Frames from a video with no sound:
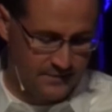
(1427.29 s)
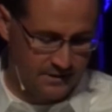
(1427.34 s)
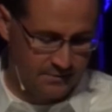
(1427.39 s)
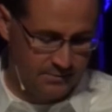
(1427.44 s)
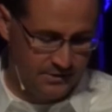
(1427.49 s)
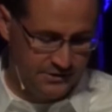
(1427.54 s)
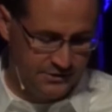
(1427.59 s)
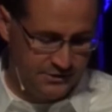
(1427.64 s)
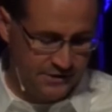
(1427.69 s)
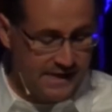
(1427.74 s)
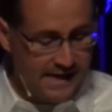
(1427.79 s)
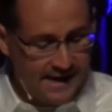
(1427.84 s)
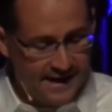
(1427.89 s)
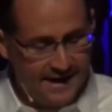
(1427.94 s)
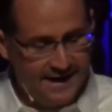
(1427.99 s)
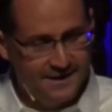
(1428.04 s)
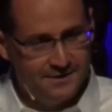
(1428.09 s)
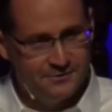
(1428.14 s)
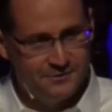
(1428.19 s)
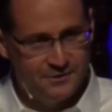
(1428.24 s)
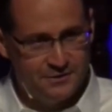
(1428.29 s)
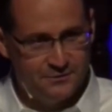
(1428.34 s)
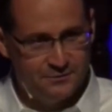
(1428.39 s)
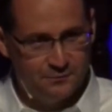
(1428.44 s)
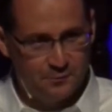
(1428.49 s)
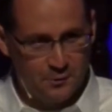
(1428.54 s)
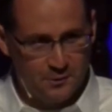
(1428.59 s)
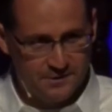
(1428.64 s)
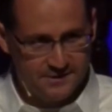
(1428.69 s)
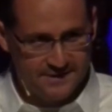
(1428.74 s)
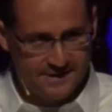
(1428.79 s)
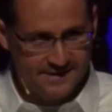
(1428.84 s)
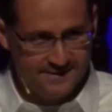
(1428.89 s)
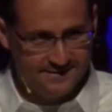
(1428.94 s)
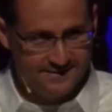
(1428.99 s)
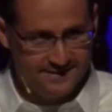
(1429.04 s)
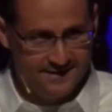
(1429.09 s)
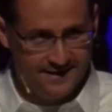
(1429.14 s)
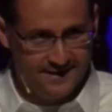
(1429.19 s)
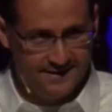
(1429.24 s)
But she has. She's 14
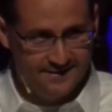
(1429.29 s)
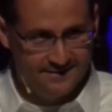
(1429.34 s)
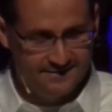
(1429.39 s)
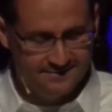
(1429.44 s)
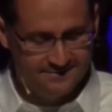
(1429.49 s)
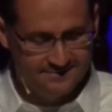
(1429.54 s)
today.